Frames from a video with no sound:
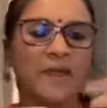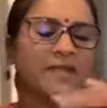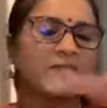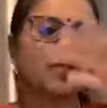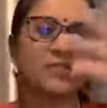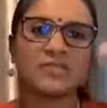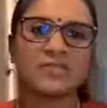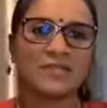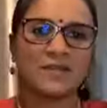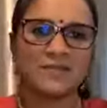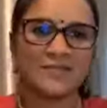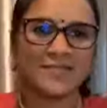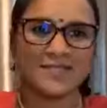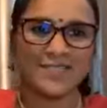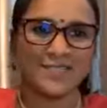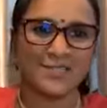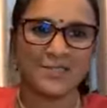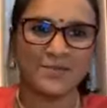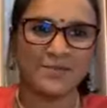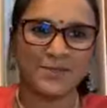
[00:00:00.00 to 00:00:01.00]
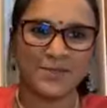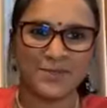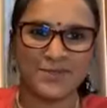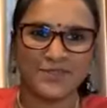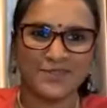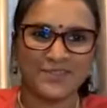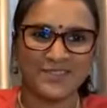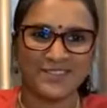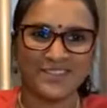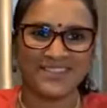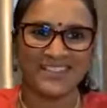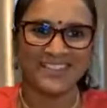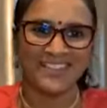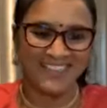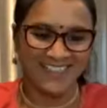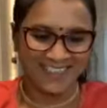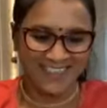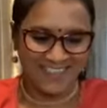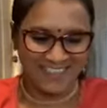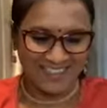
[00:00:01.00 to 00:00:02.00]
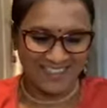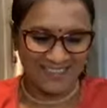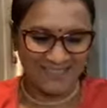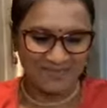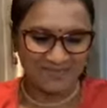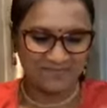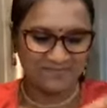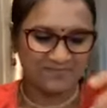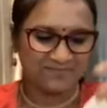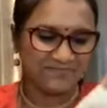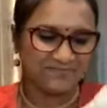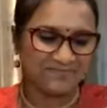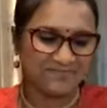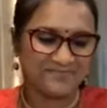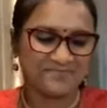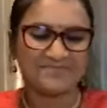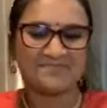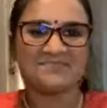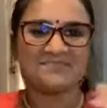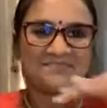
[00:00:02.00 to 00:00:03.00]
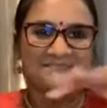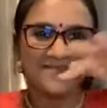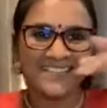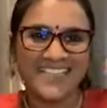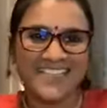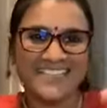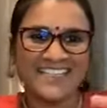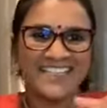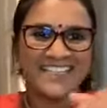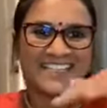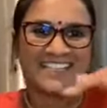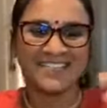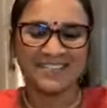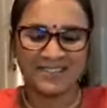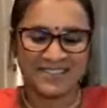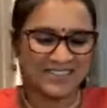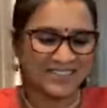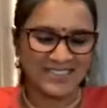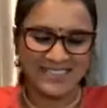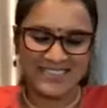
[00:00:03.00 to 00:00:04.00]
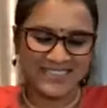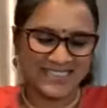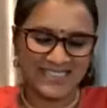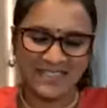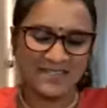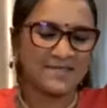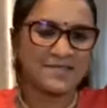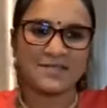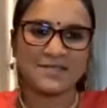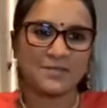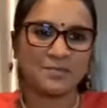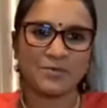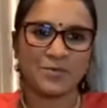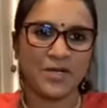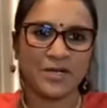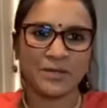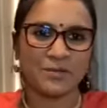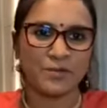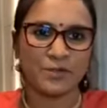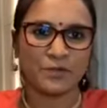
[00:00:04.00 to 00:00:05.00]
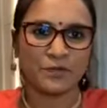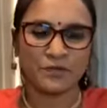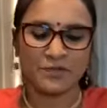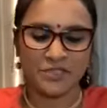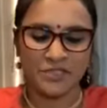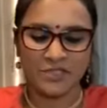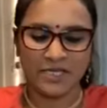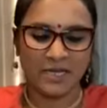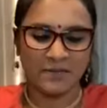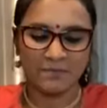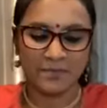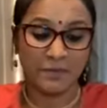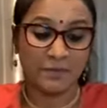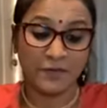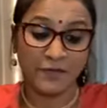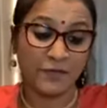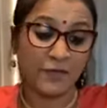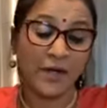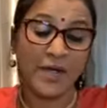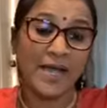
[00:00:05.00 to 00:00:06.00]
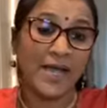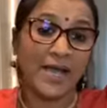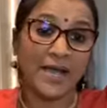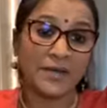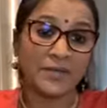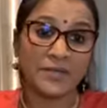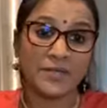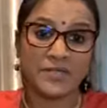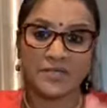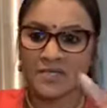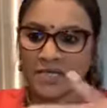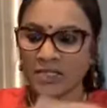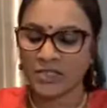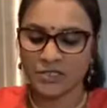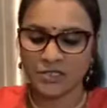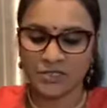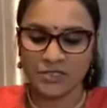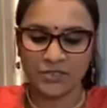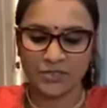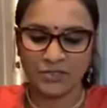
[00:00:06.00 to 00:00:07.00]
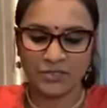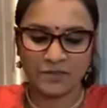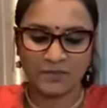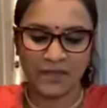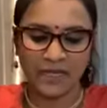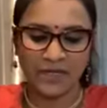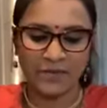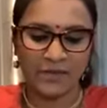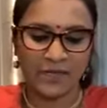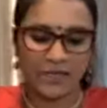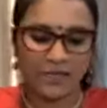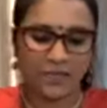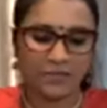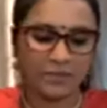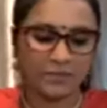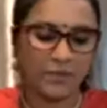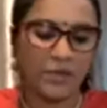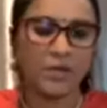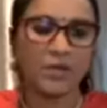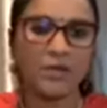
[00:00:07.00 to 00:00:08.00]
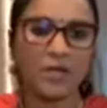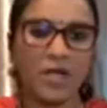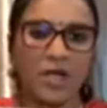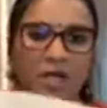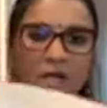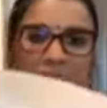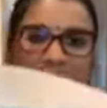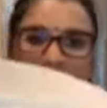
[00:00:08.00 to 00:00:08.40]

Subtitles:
And it just gives such a beautiful, kind of, you know, it just gives the bread a beautiful shape. But before I had this, I just used my regular bowl.